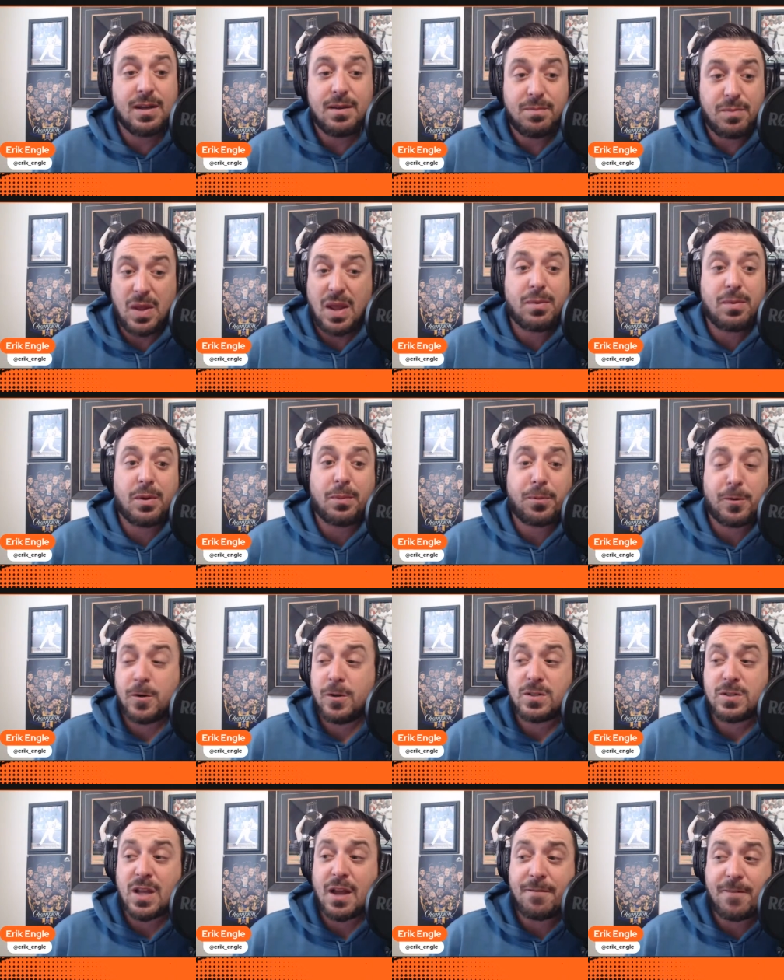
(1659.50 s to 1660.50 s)
be able to
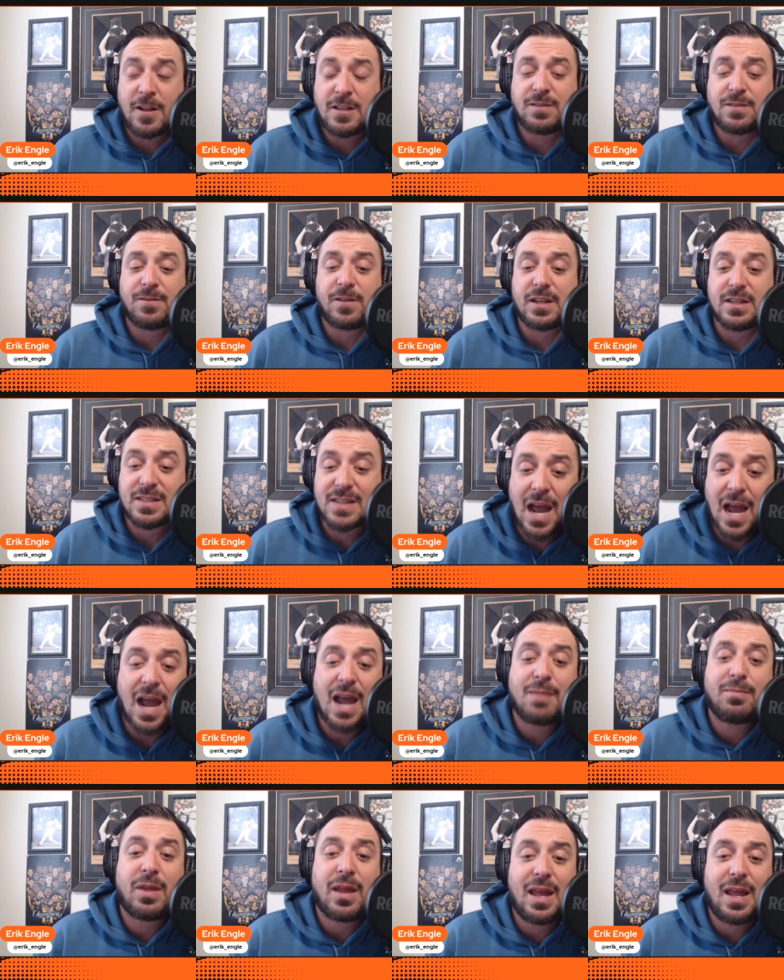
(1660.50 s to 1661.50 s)
produce offensively, is
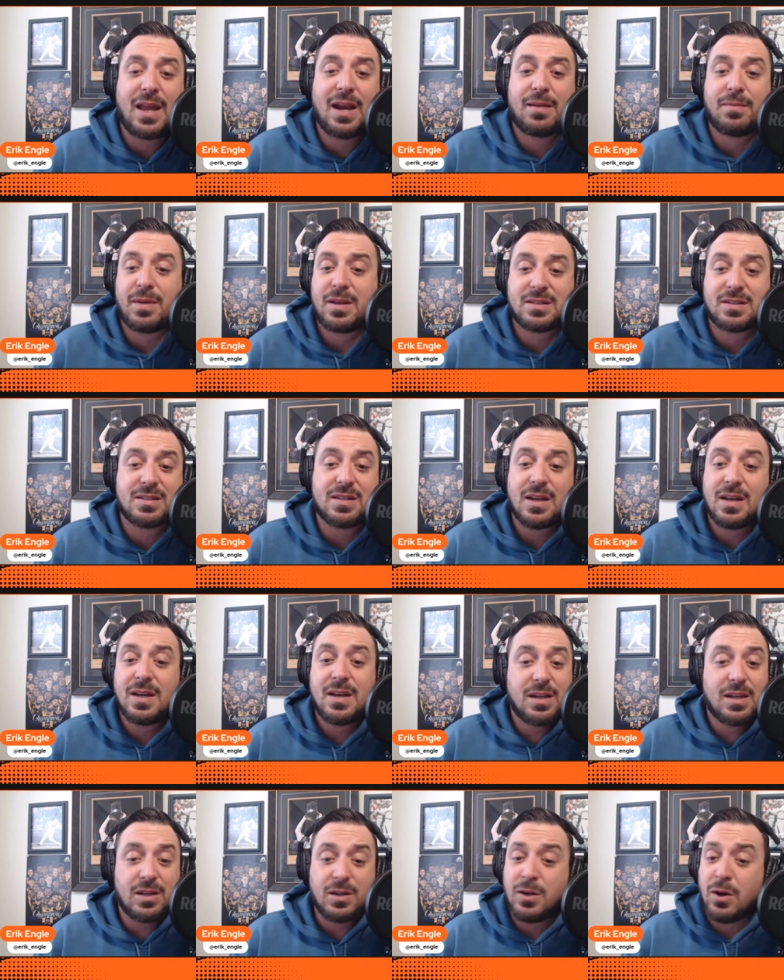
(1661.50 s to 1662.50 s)
timely hitting, because
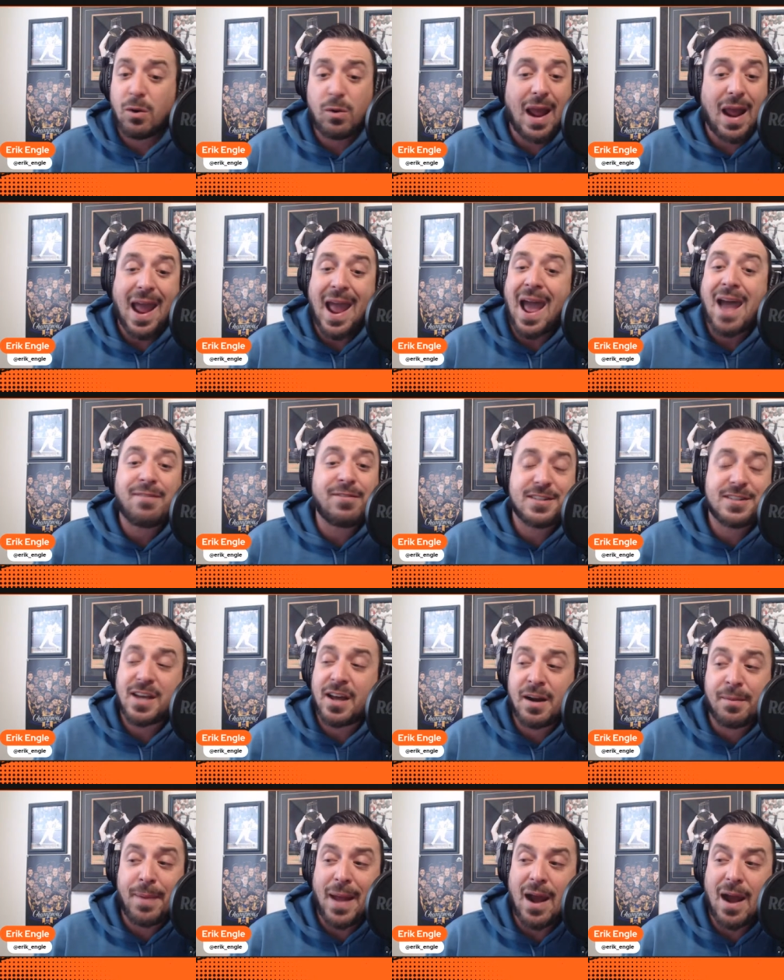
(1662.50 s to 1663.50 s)
you don't have a
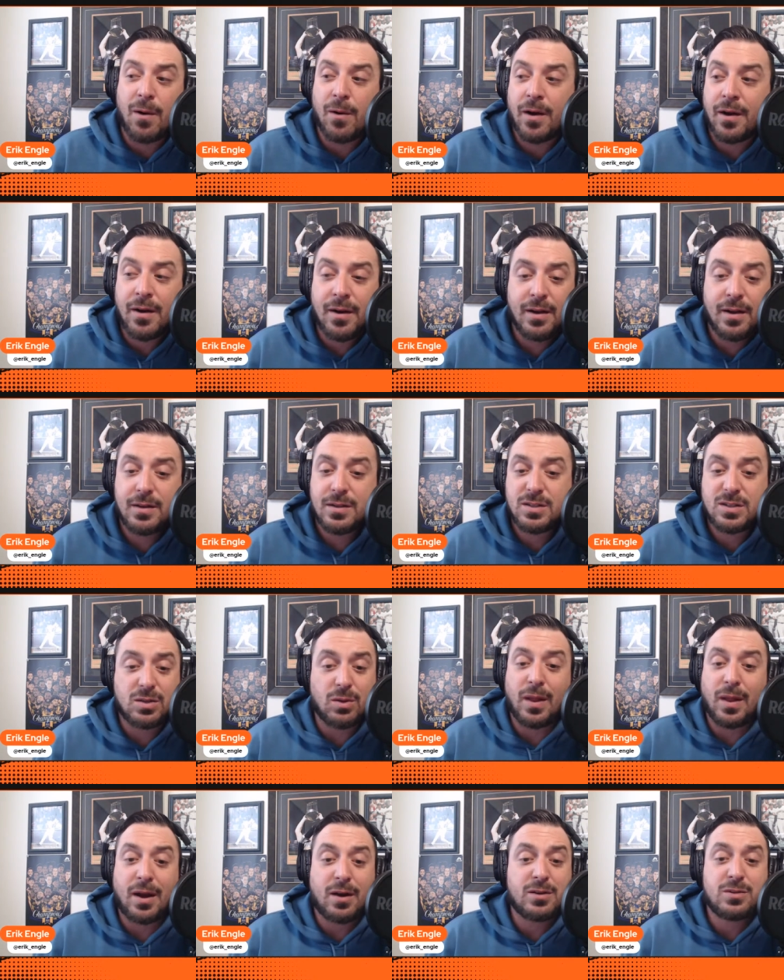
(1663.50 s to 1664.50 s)
ton of power.
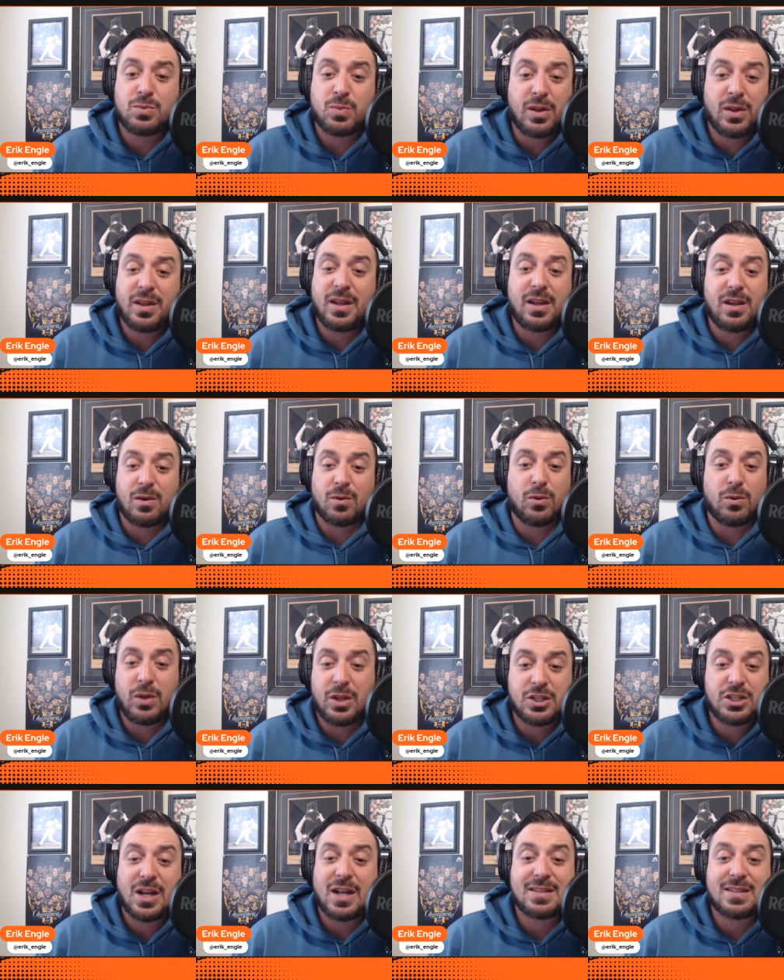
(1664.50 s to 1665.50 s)
Soler is really your only
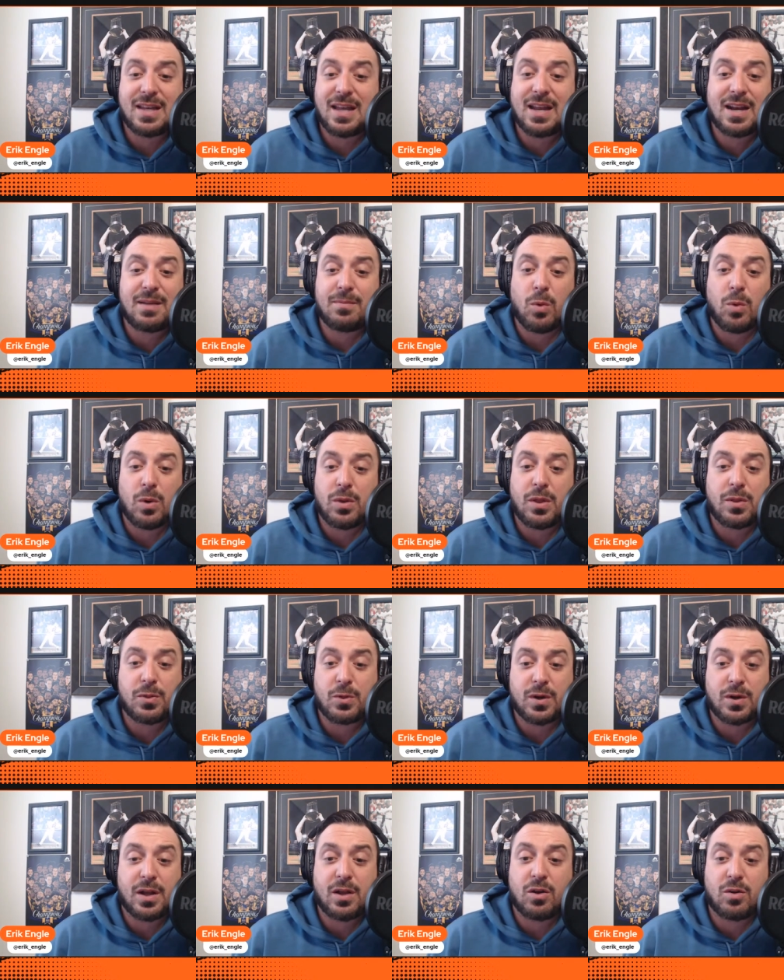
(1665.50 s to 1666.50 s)
chance at hitting more than
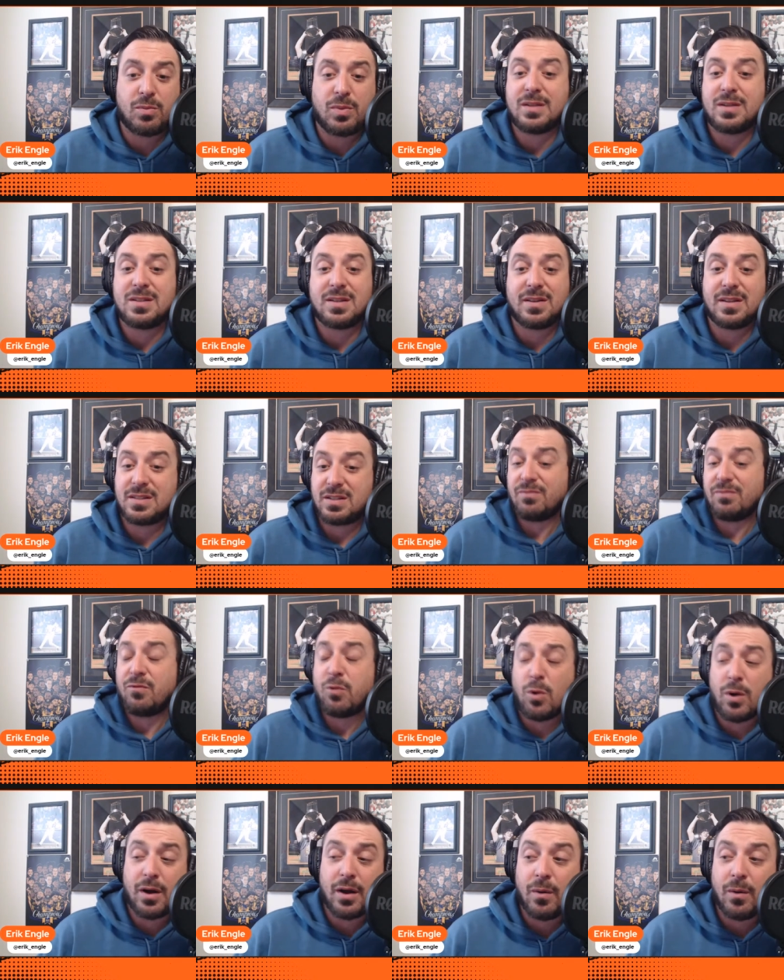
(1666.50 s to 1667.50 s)
30 home runs unless
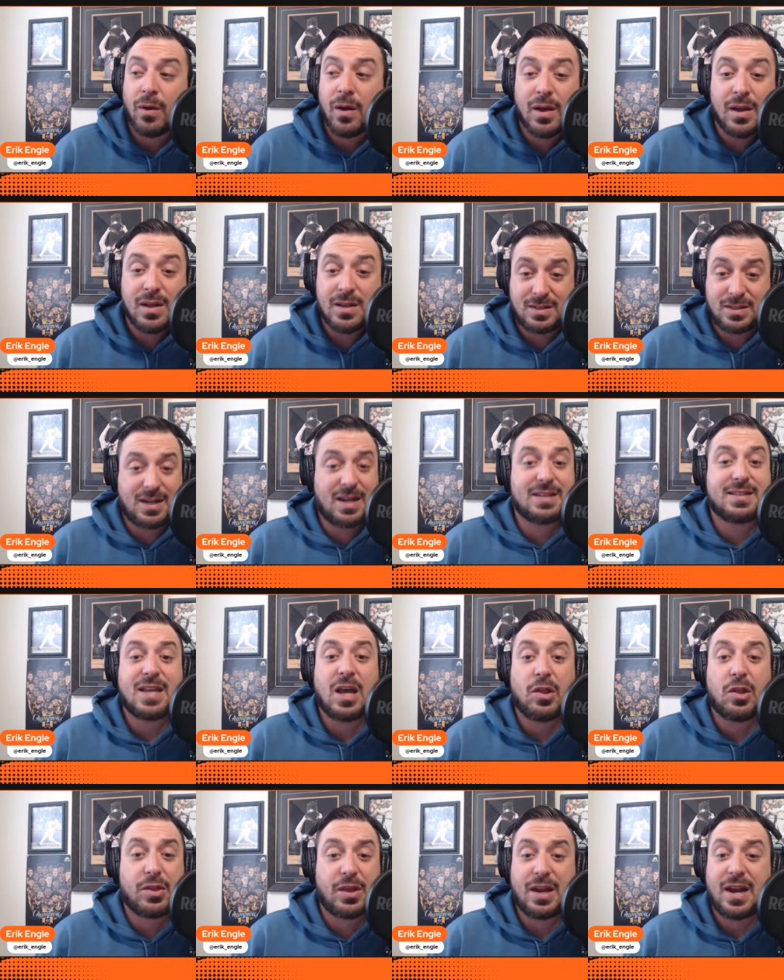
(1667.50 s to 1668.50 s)
Conforto stays
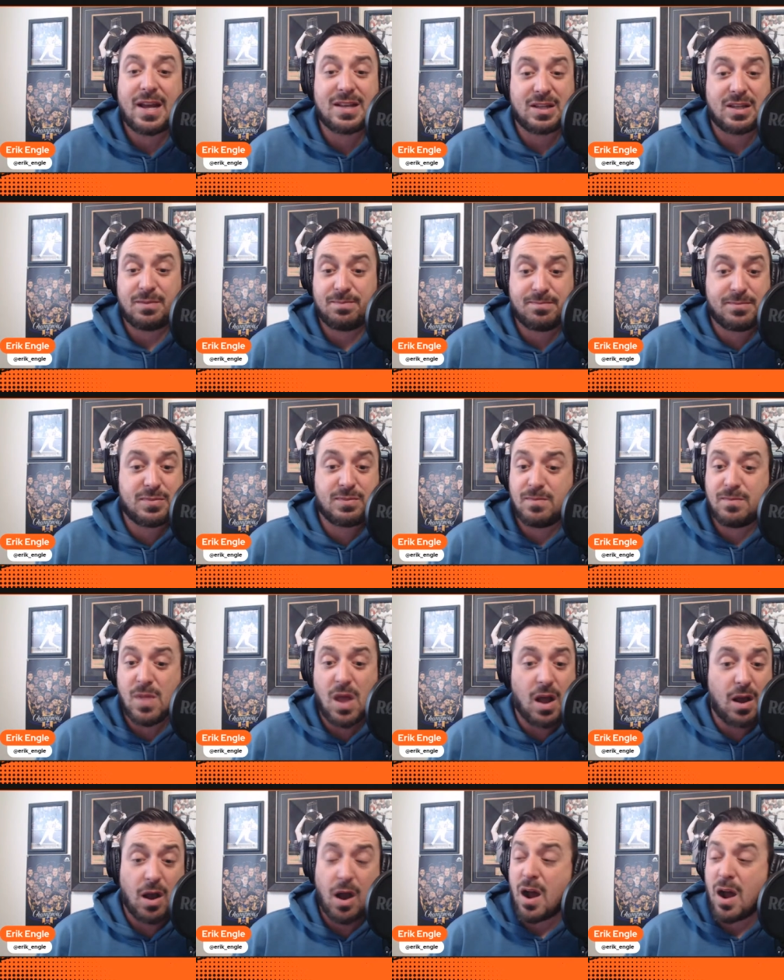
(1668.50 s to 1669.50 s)
healthy and has an
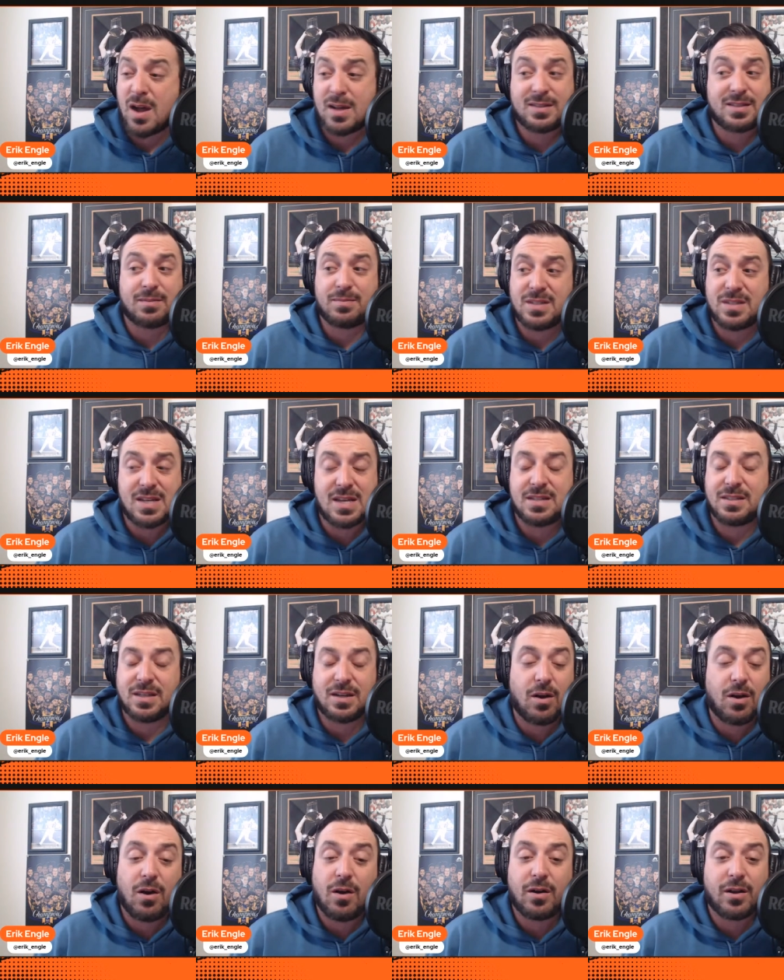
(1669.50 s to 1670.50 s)
awesome season
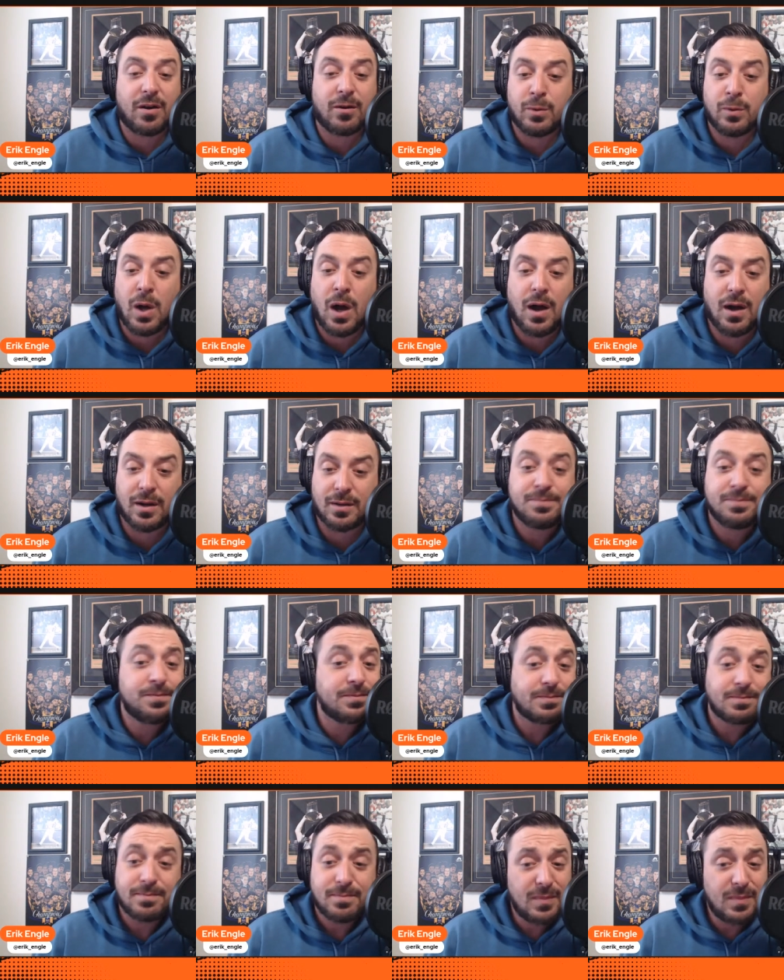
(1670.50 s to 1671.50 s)
all year long.
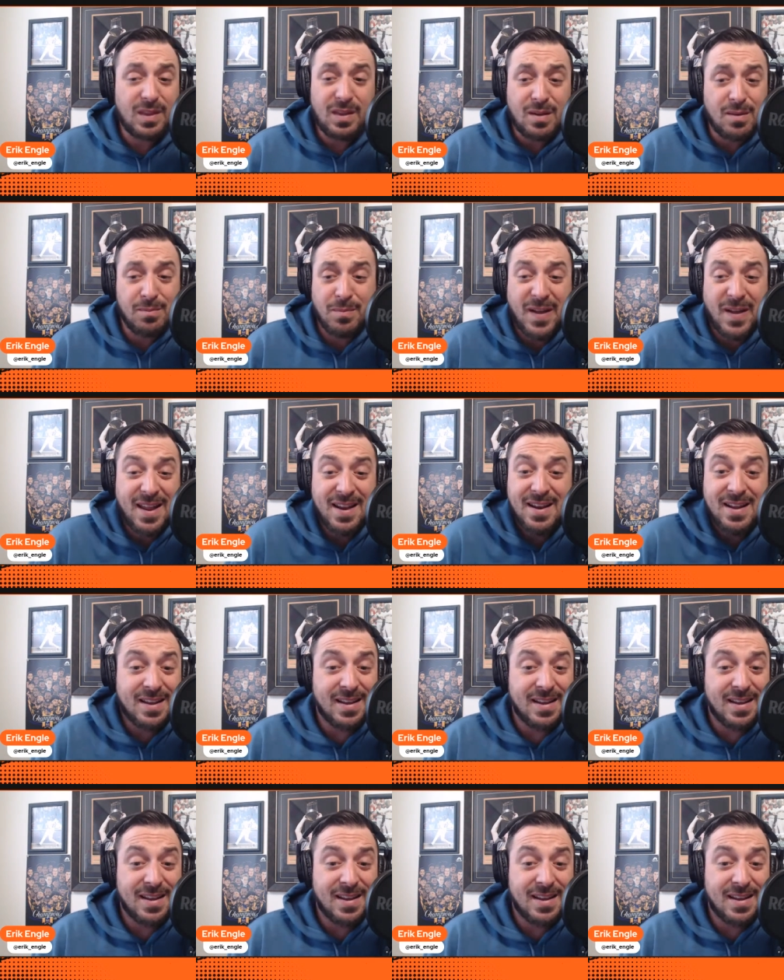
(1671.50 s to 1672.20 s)
But